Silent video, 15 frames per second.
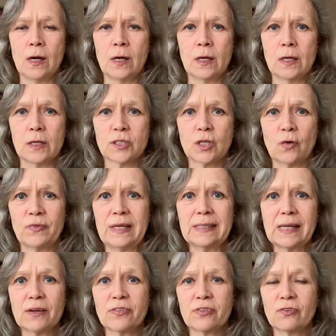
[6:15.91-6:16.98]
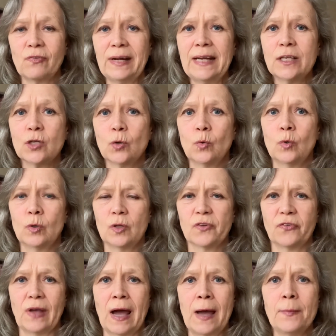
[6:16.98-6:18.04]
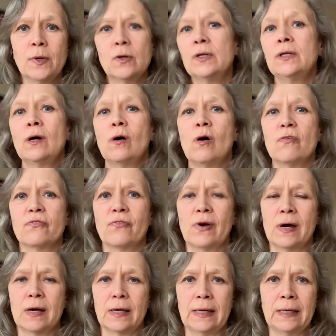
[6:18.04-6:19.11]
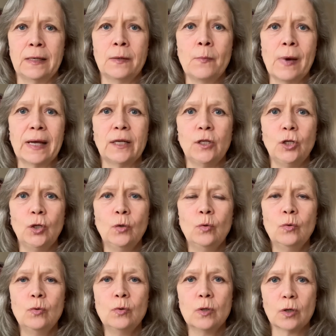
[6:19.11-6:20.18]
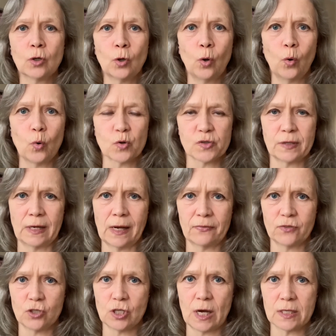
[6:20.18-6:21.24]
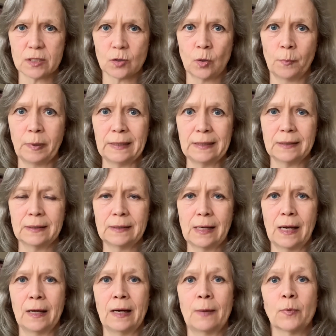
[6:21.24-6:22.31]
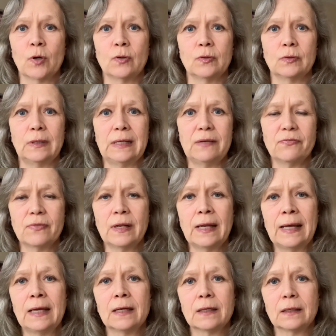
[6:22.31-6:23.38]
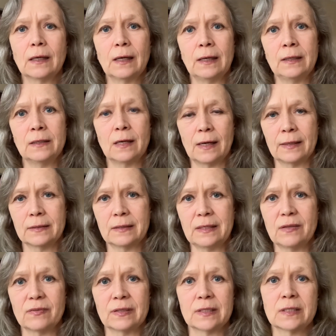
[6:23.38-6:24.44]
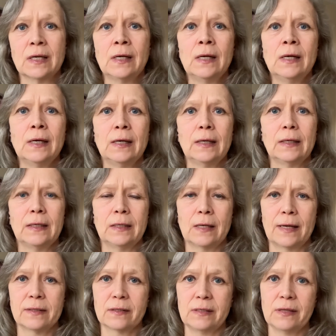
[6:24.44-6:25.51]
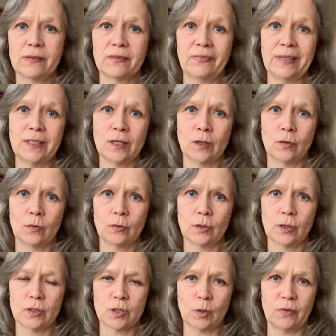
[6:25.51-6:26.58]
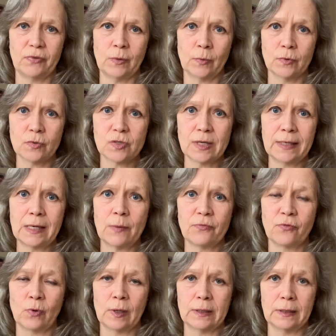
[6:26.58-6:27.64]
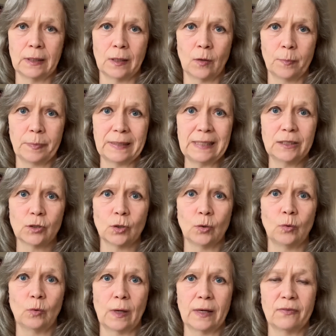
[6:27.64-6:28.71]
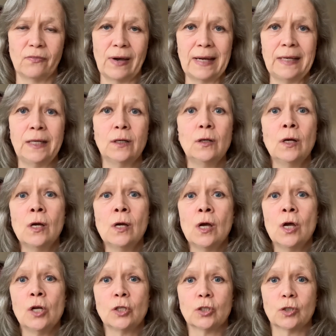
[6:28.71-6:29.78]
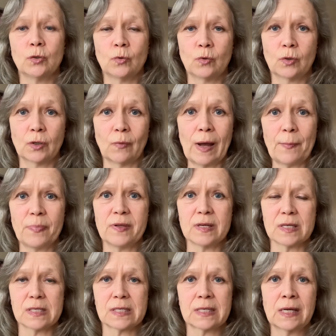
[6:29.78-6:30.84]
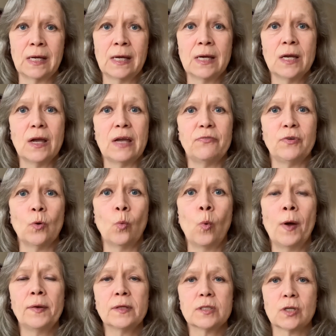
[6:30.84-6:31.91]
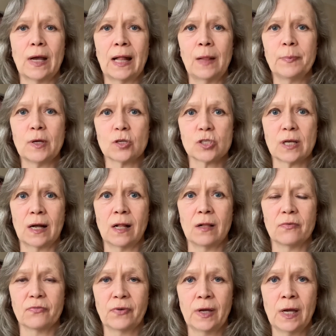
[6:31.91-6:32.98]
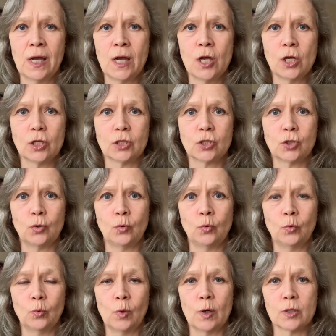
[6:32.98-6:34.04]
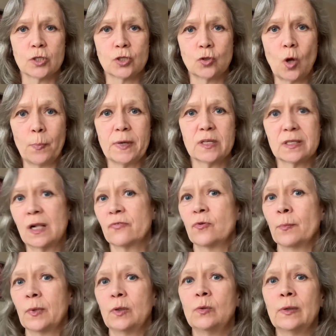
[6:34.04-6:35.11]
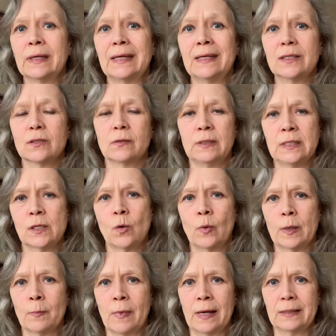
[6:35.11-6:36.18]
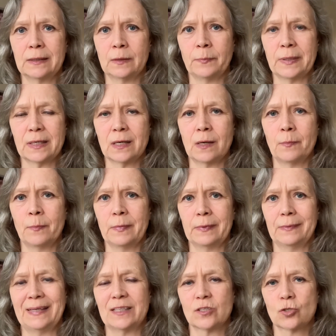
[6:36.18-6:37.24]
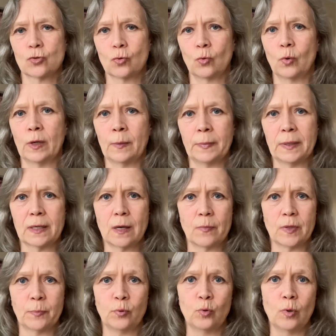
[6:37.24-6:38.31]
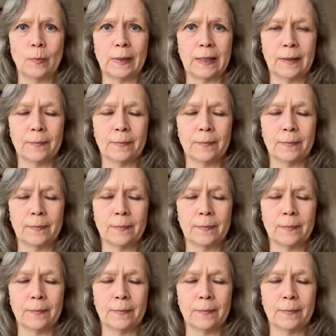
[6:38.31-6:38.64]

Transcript: So these are 3 tools I'm going to offer in my new course that I've just completed, and I'm going to leave the link underneath it, here underneath the video. So if you want to sign up for it, please do. I invite you to grab this if you want to help yourself, to stop yourself from going into the egoic mind and become its story and become the poor me.